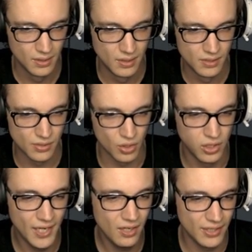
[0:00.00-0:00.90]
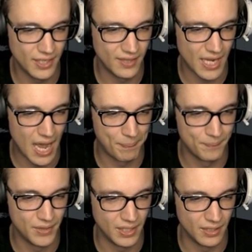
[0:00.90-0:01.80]
So clearly the op
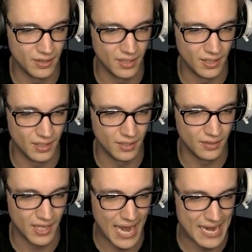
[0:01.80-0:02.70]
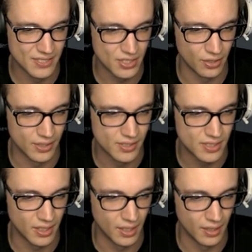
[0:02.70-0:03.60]
the the the answer is
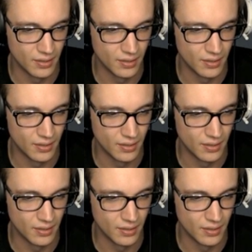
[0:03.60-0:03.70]
to